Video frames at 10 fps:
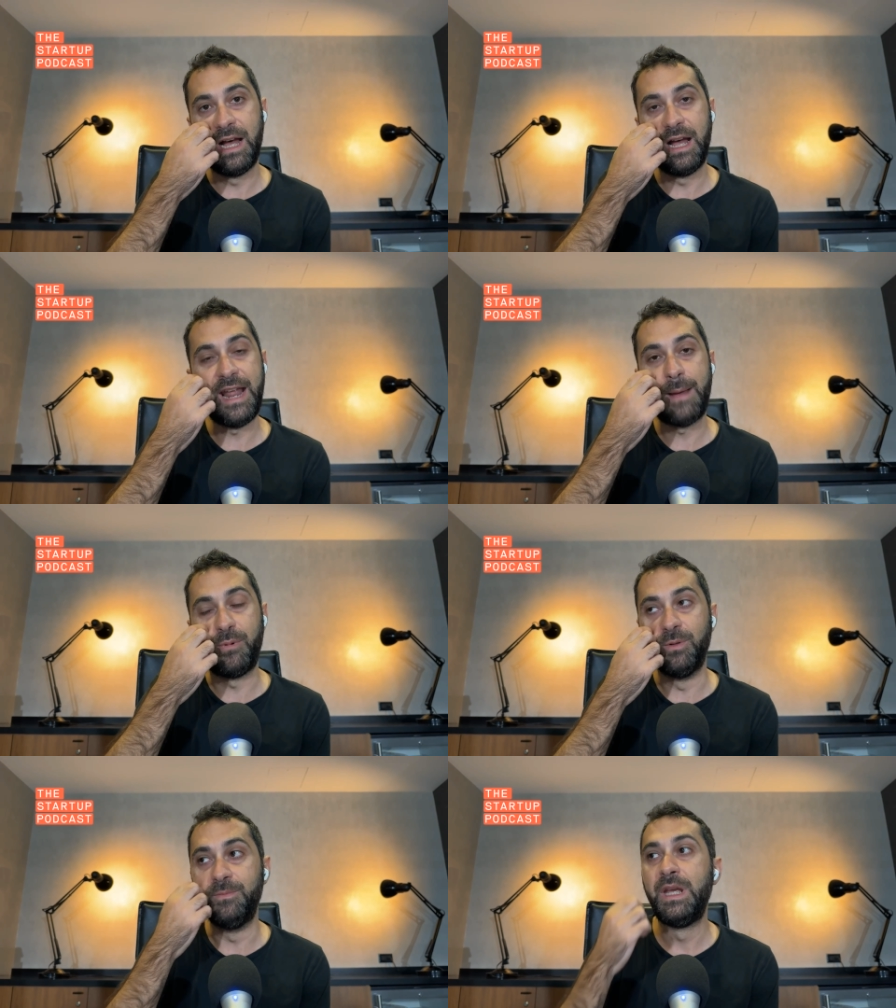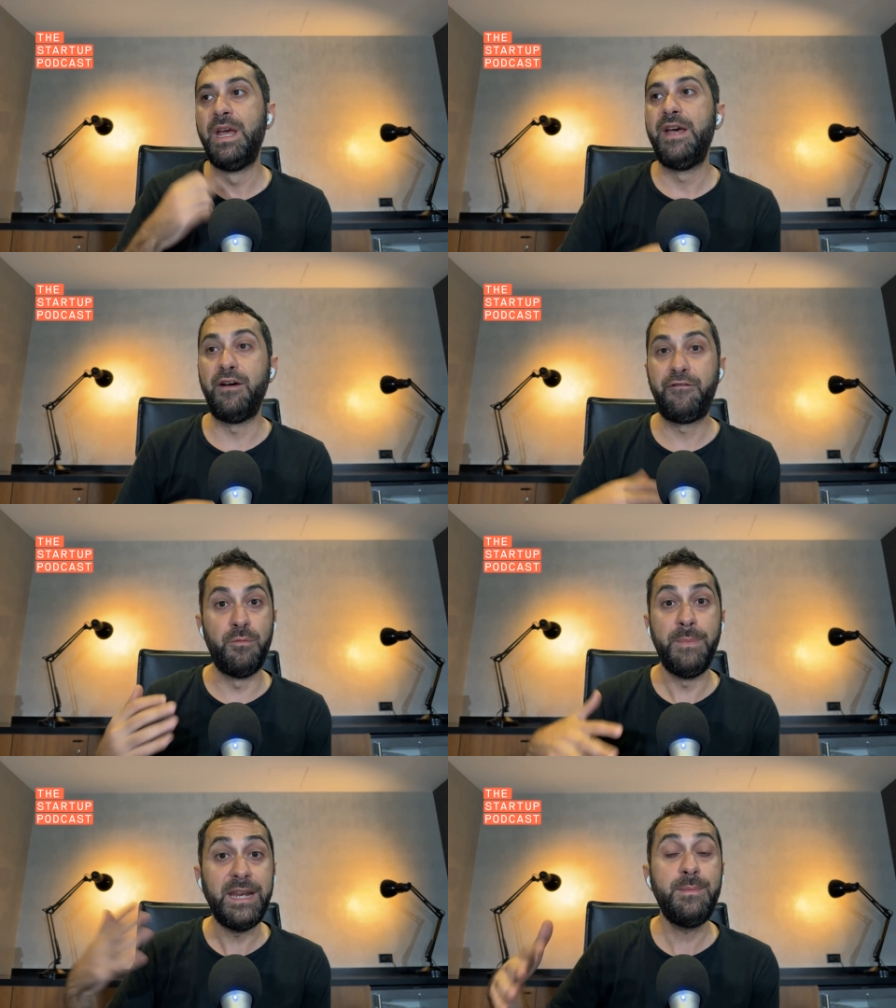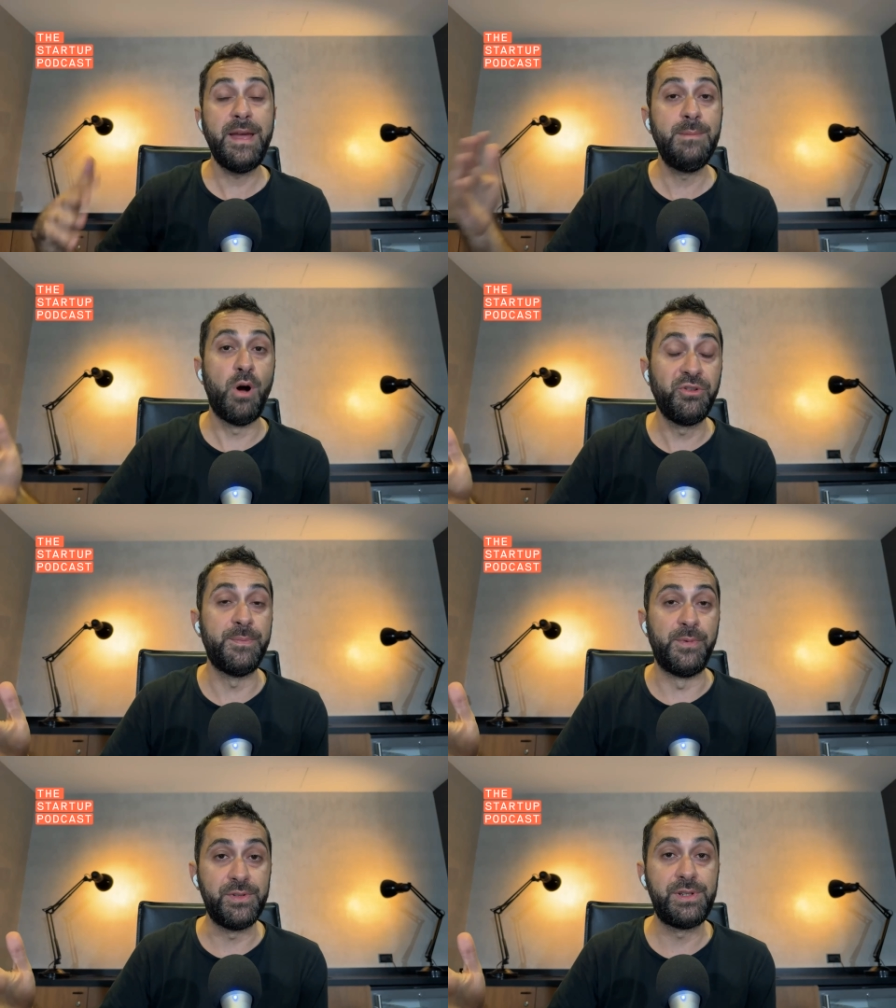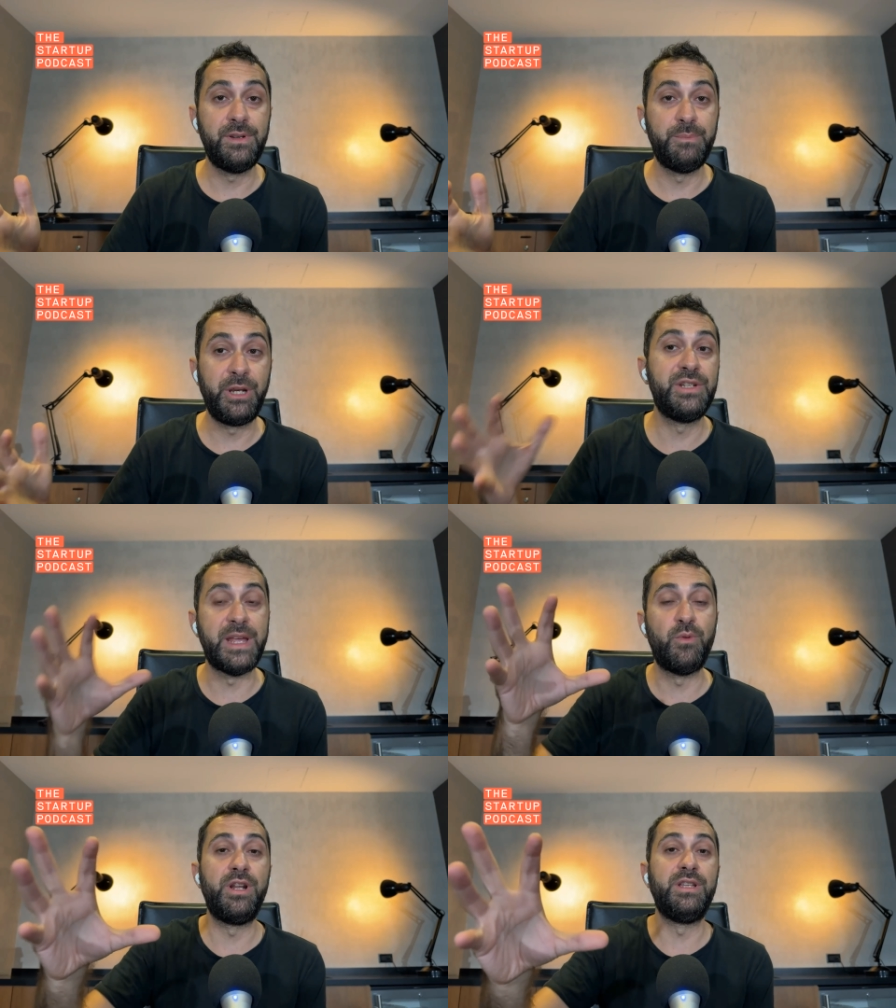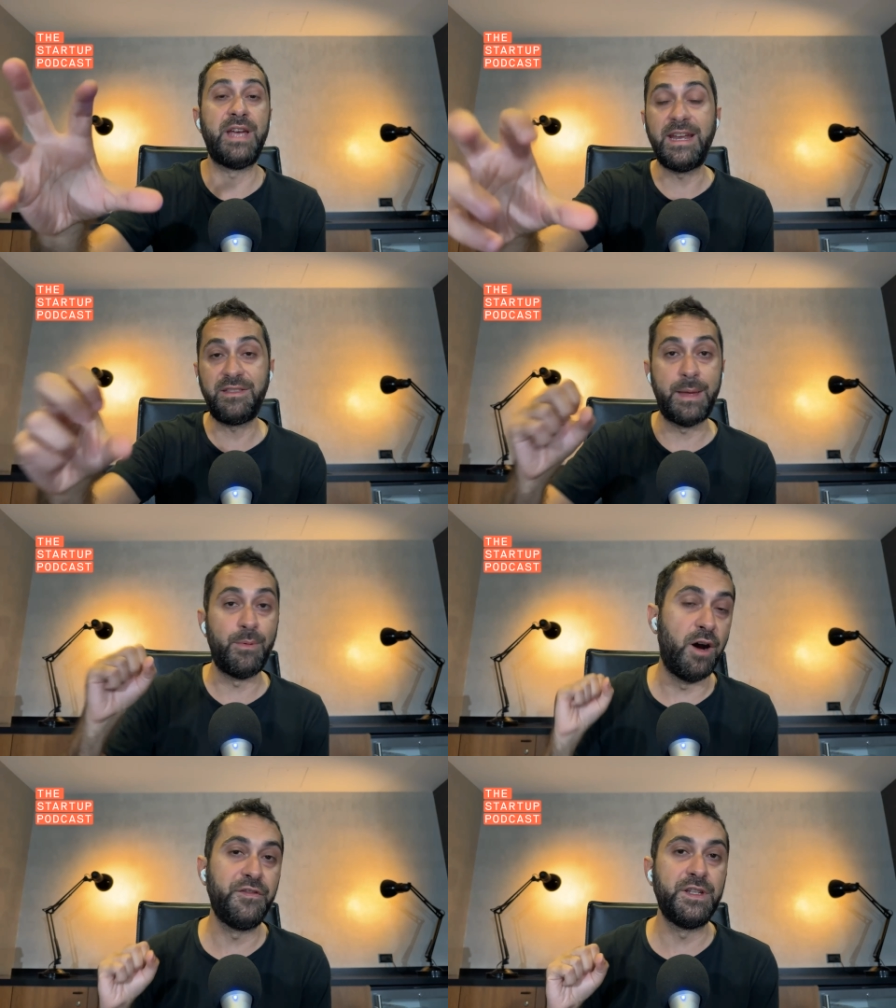an Apple for many, many multiples because they want to take them off the